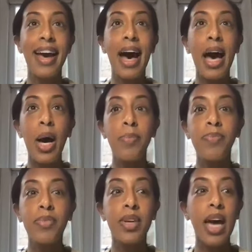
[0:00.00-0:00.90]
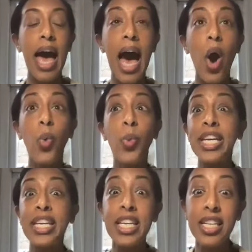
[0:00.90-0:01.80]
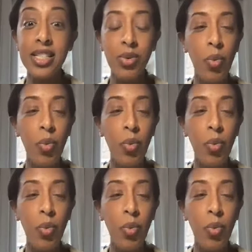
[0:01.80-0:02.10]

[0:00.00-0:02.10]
How we eat,